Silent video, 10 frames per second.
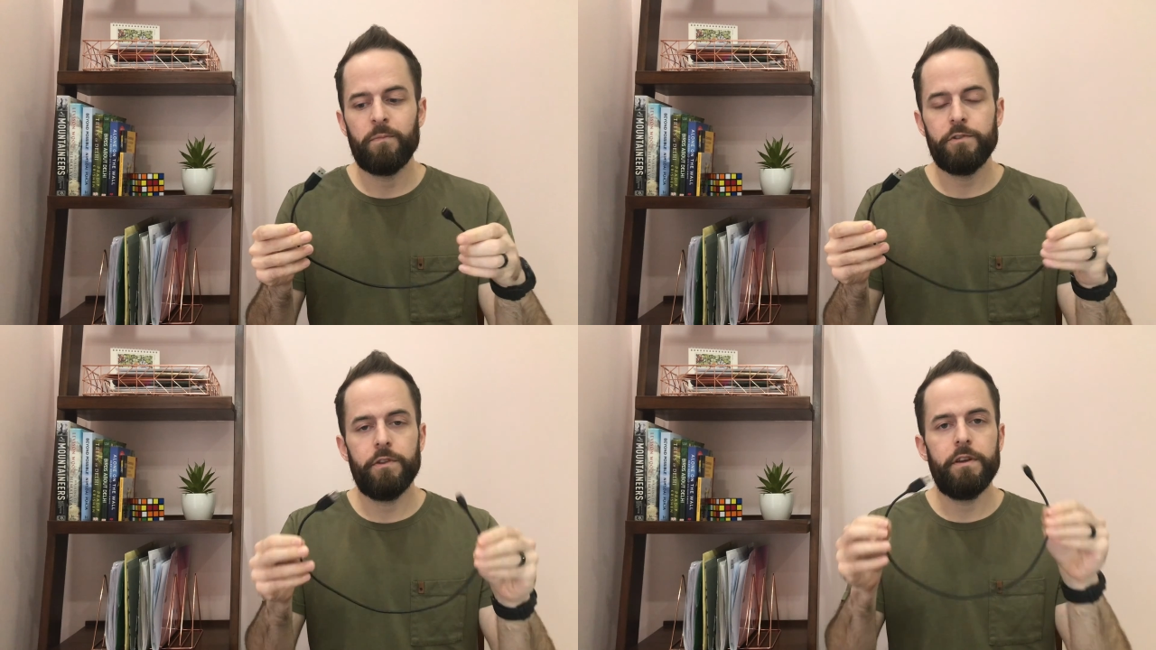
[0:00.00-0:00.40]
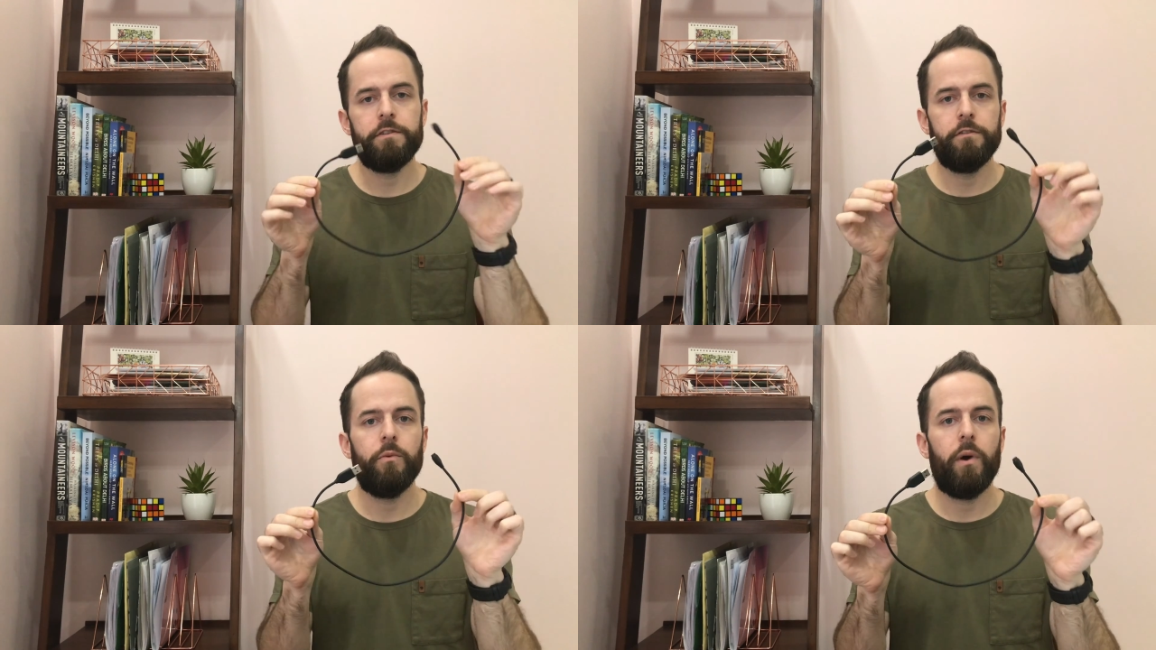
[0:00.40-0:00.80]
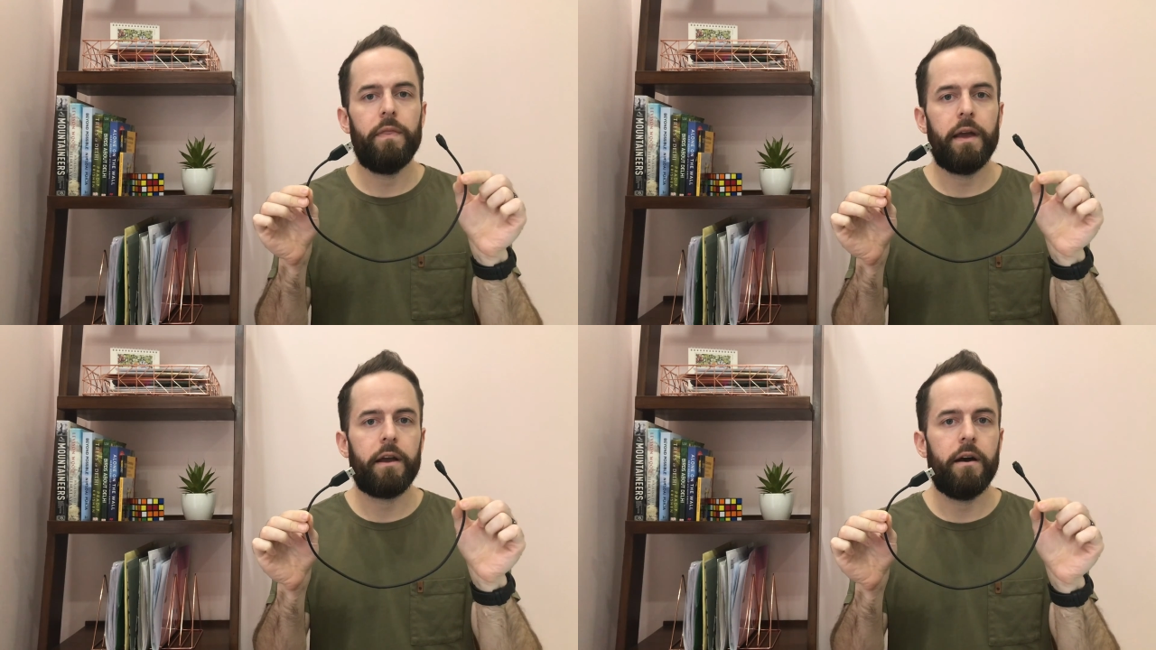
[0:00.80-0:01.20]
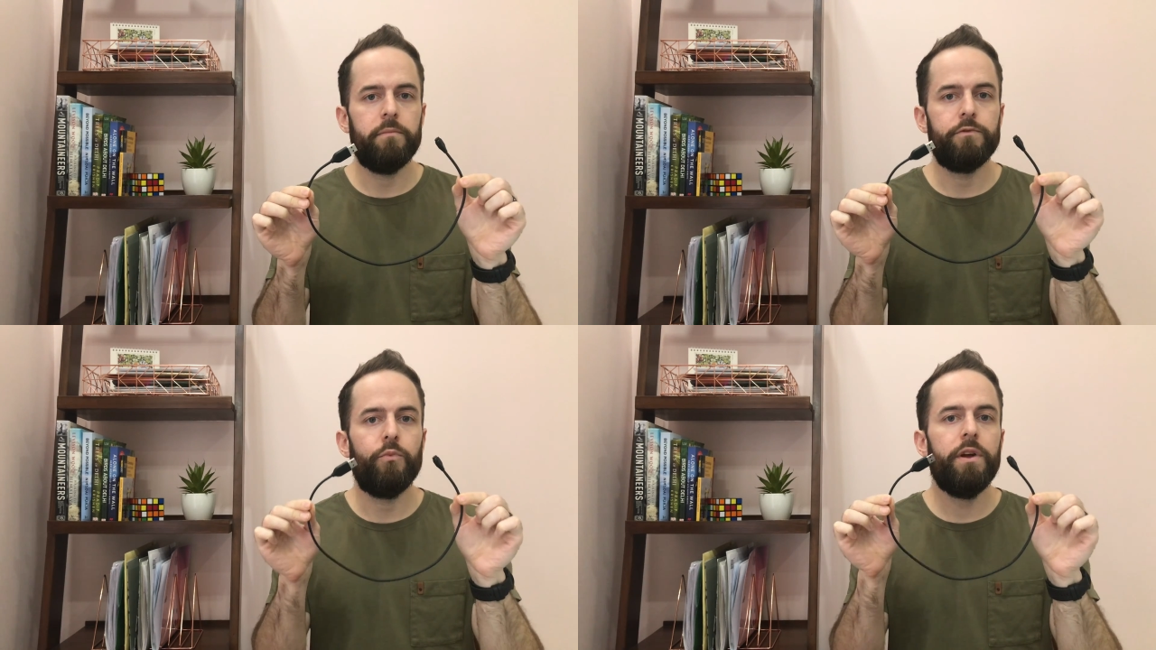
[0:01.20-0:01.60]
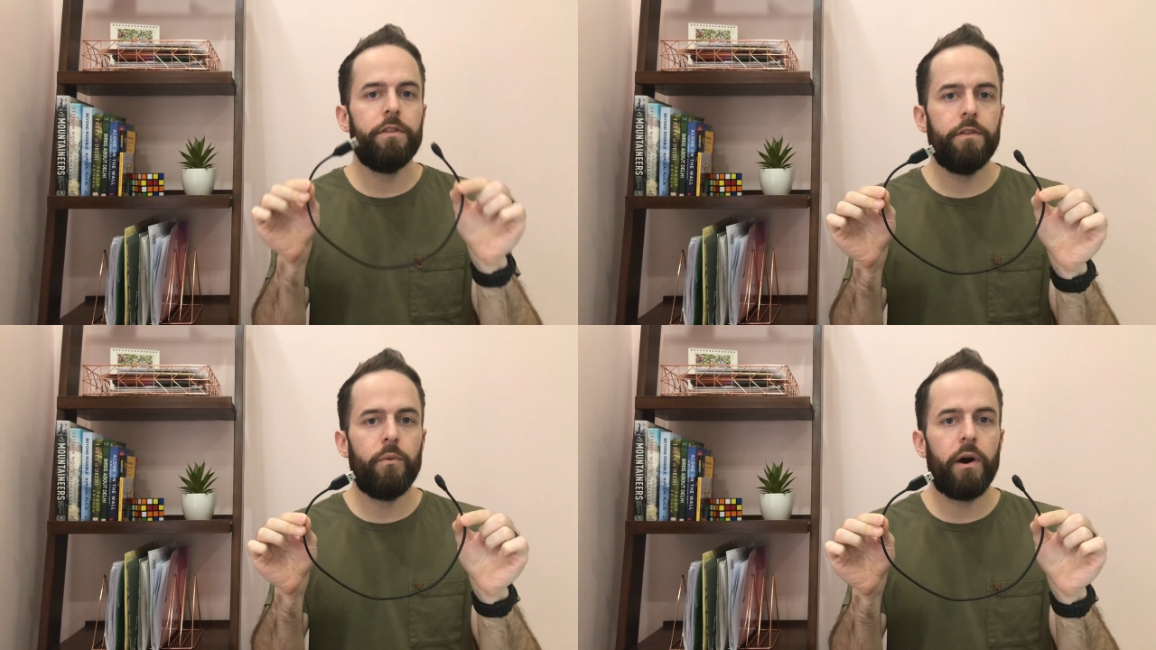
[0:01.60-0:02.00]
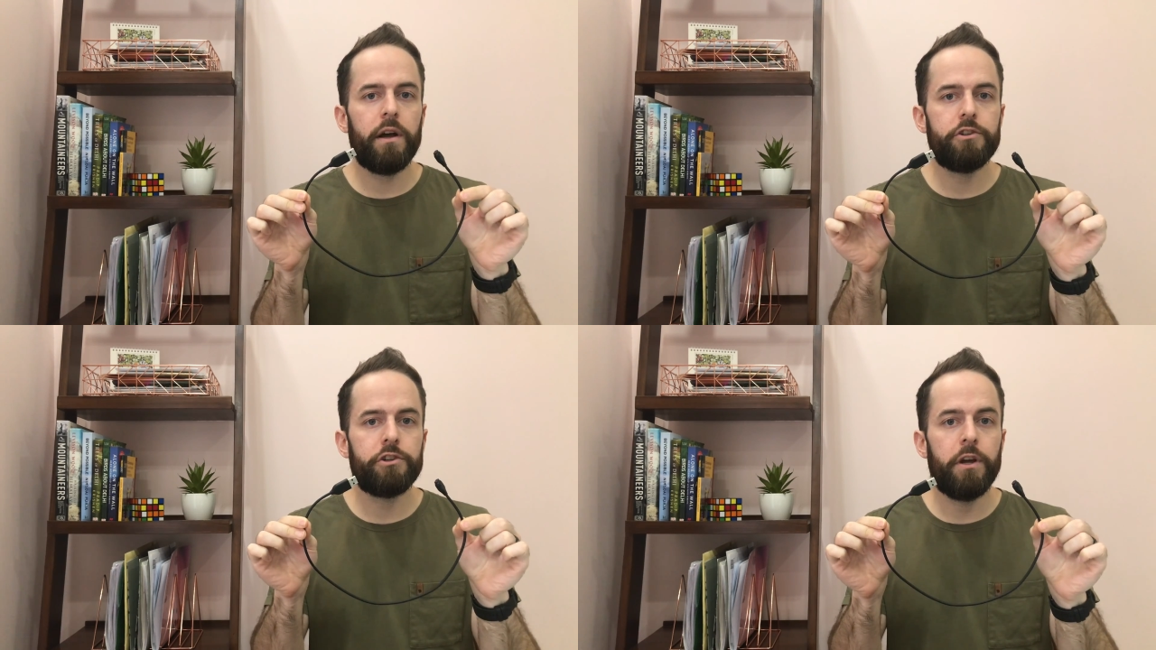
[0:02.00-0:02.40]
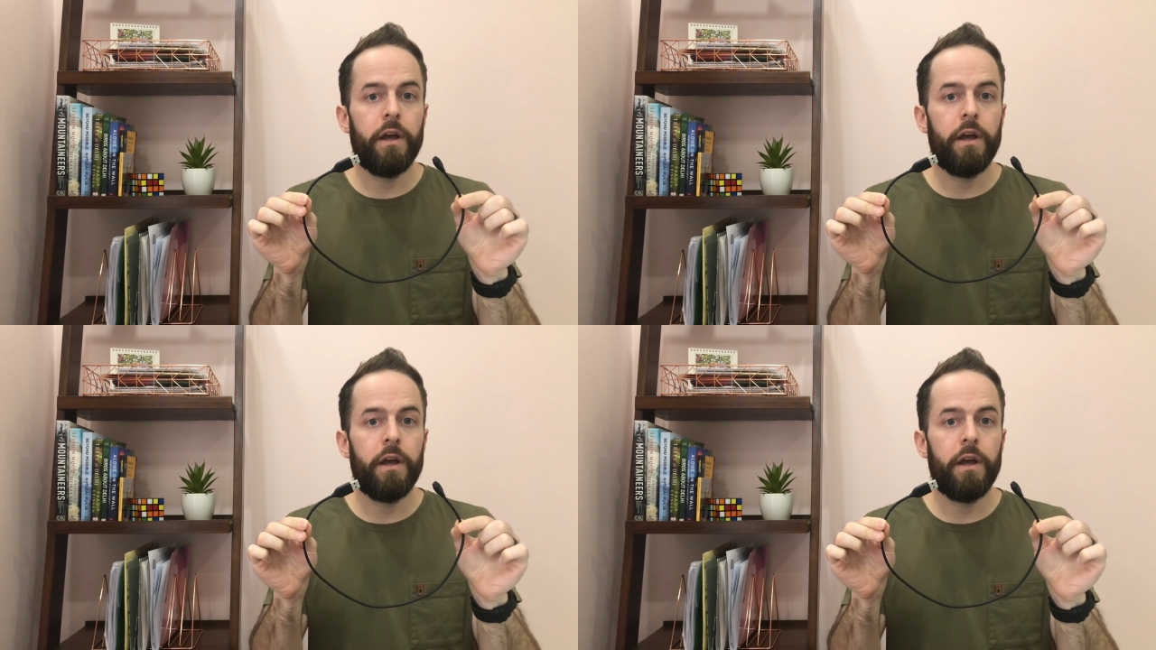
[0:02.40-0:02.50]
So this is the one that comes with the watch,